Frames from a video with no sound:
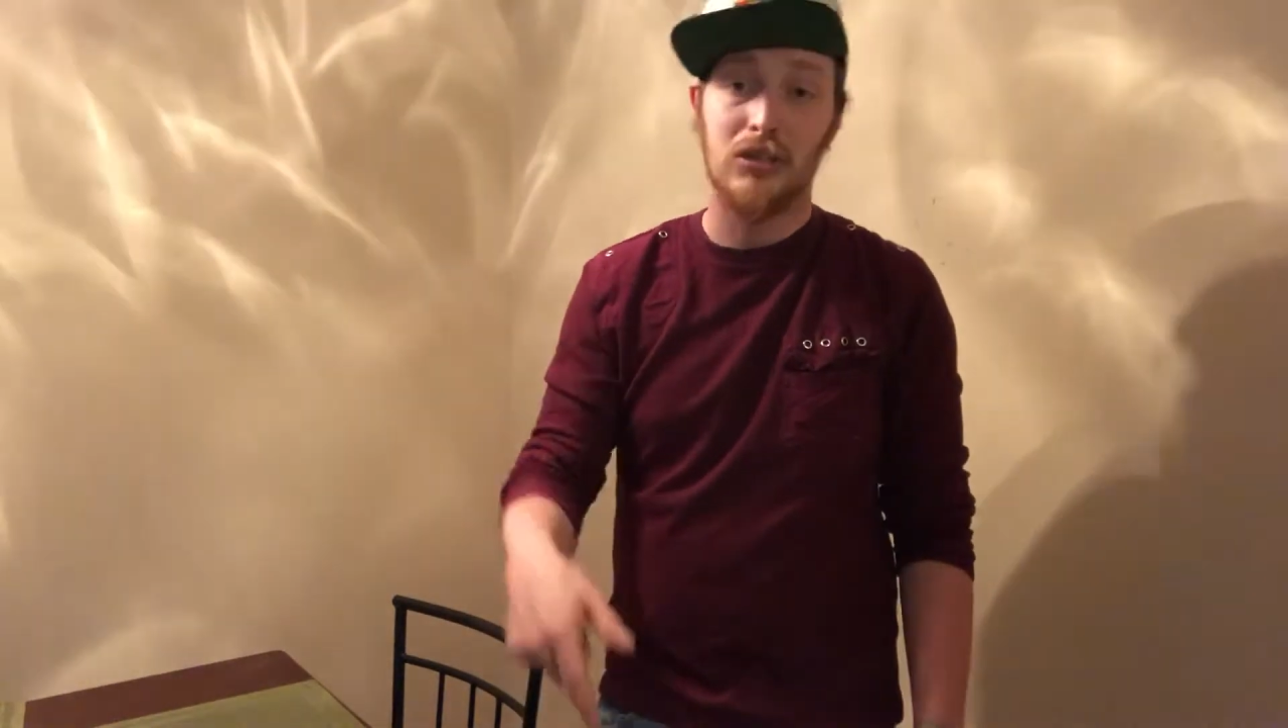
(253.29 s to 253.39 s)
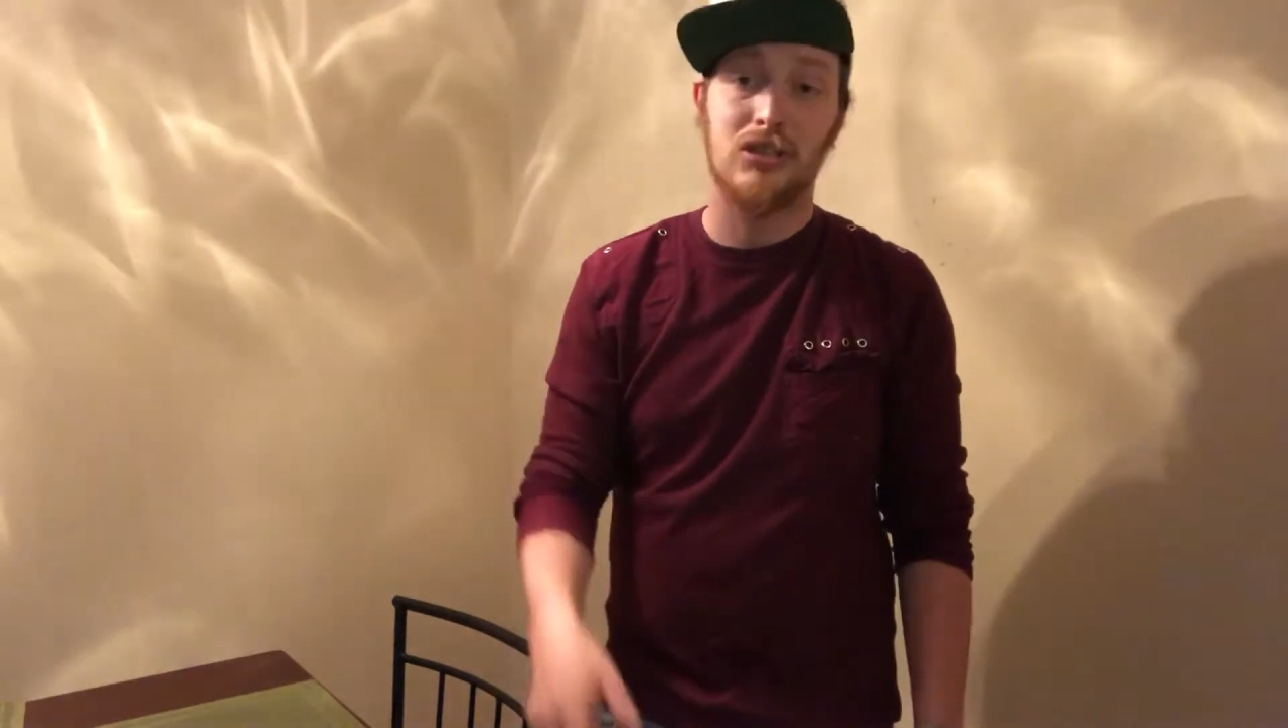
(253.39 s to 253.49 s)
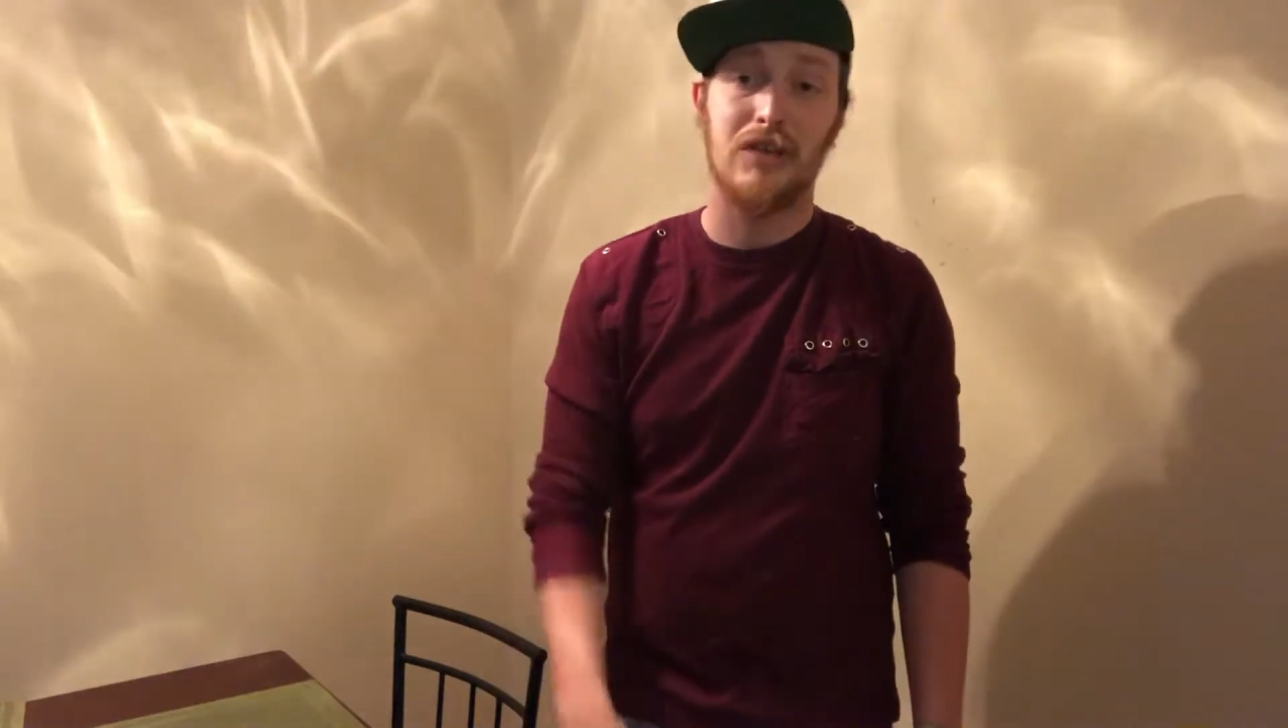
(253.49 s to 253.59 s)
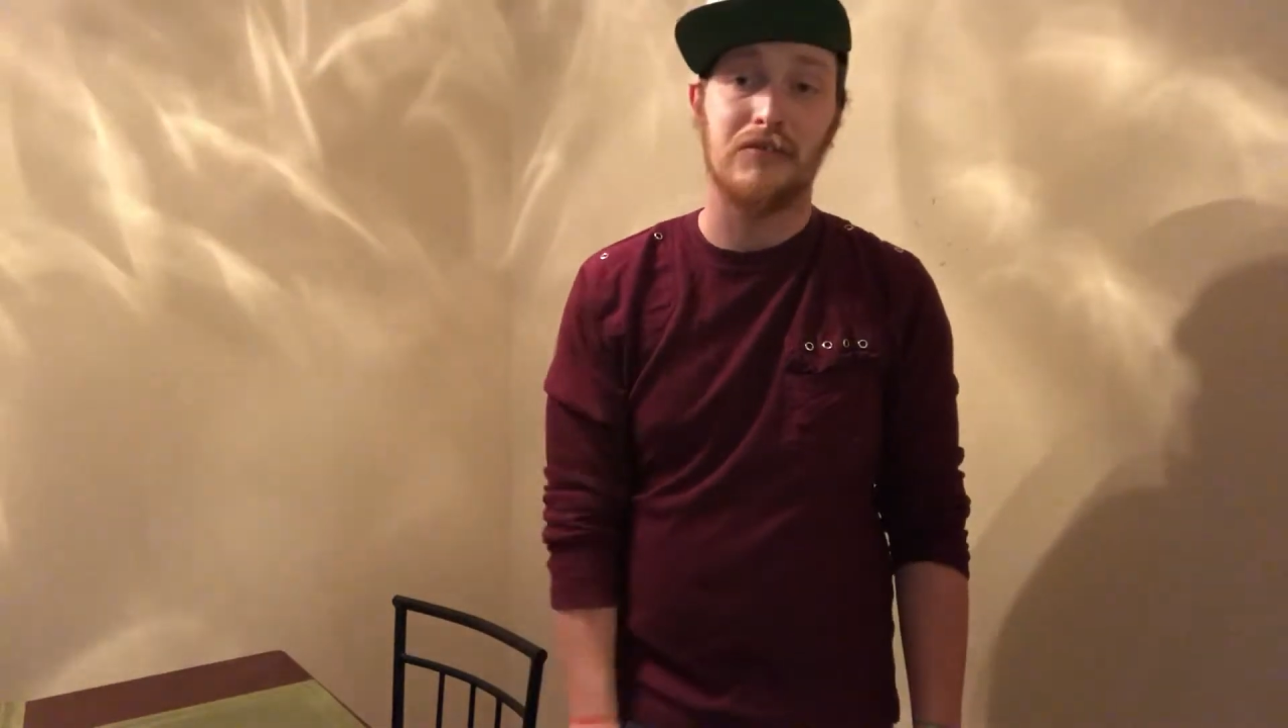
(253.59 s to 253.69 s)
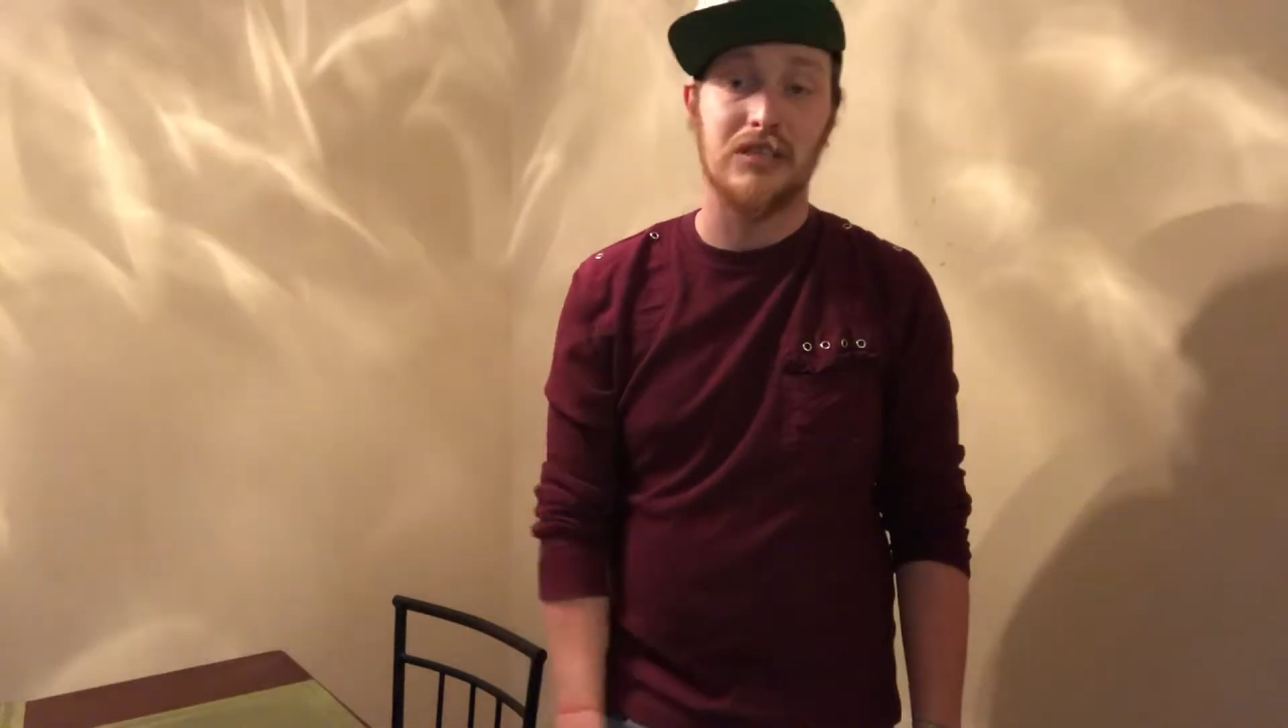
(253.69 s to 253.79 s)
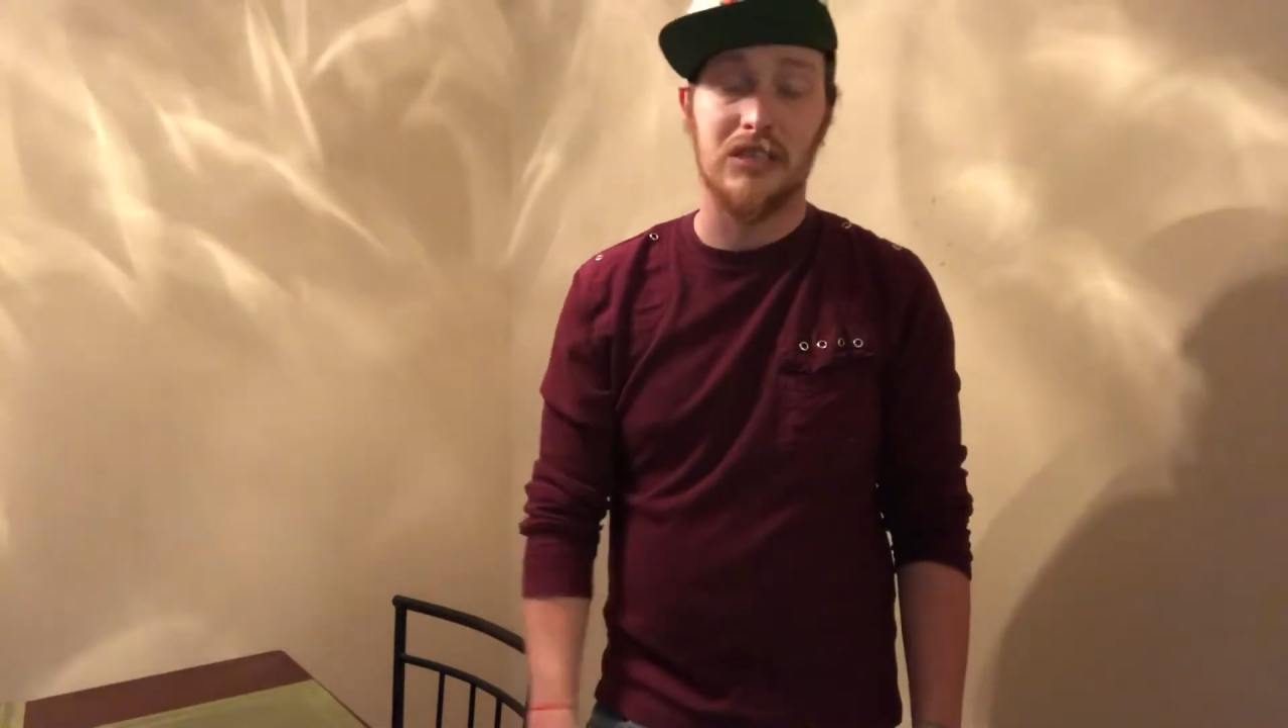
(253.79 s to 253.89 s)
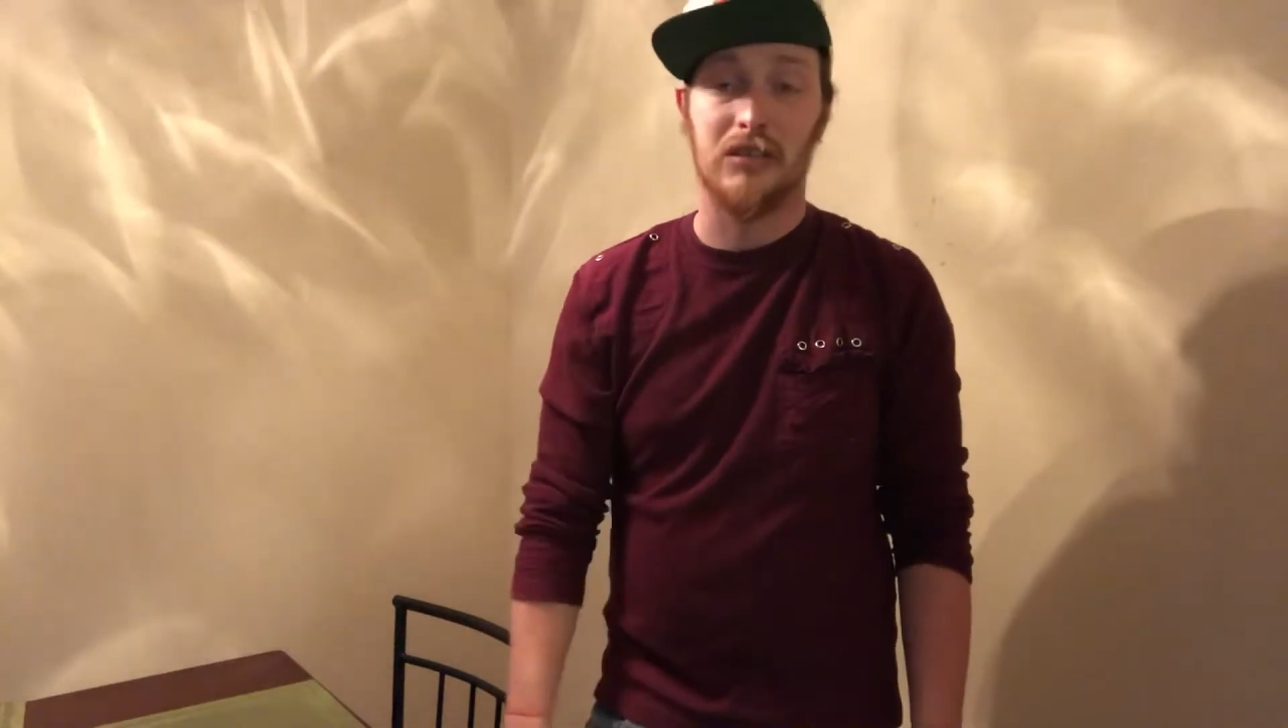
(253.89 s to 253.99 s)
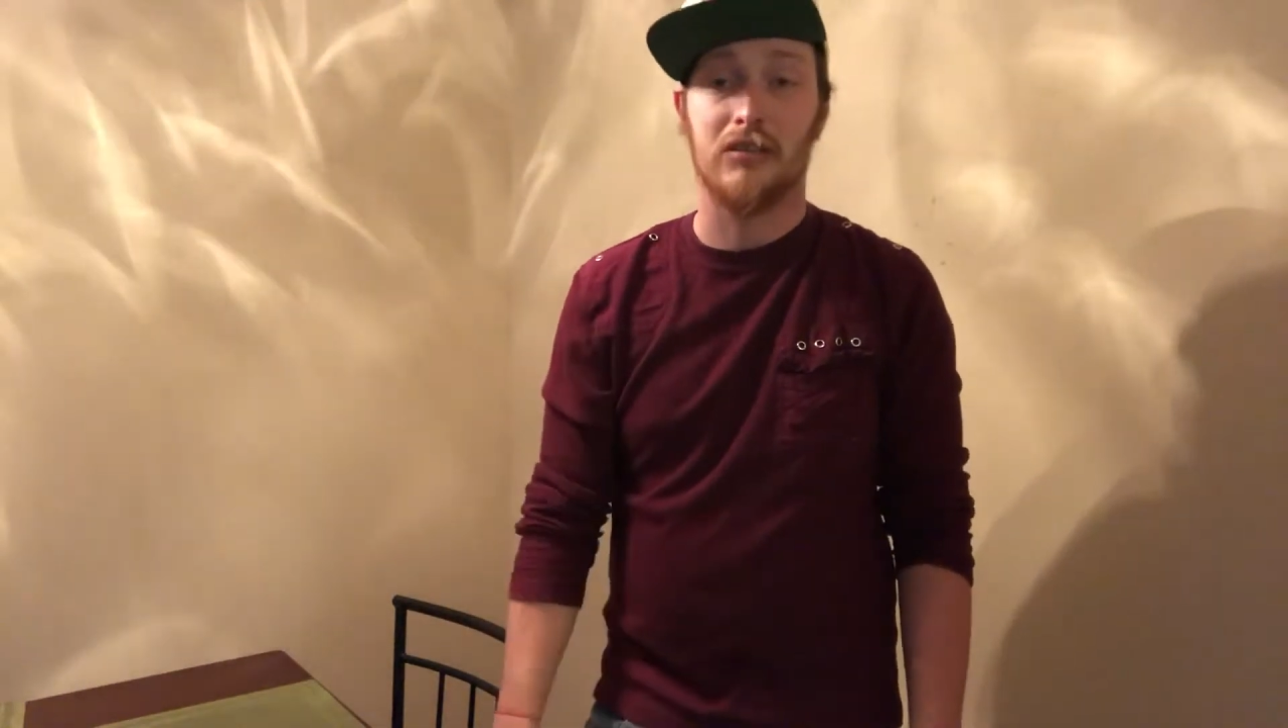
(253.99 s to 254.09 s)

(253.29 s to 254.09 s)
17.